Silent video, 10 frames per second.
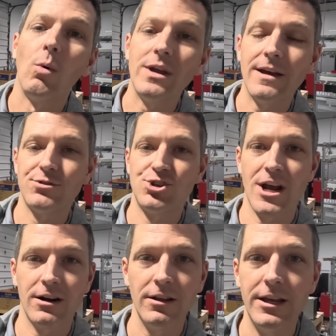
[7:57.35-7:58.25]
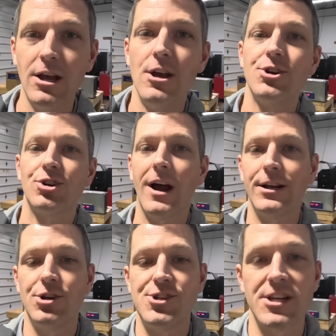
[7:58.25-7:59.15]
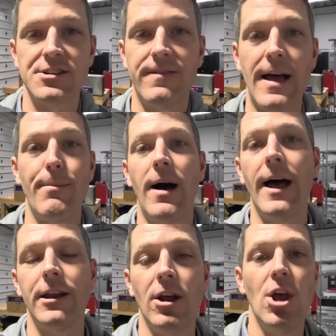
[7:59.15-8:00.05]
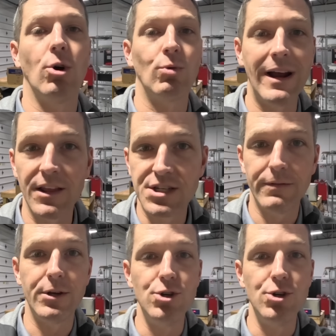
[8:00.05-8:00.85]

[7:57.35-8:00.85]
We have generally tried to justify buying relatively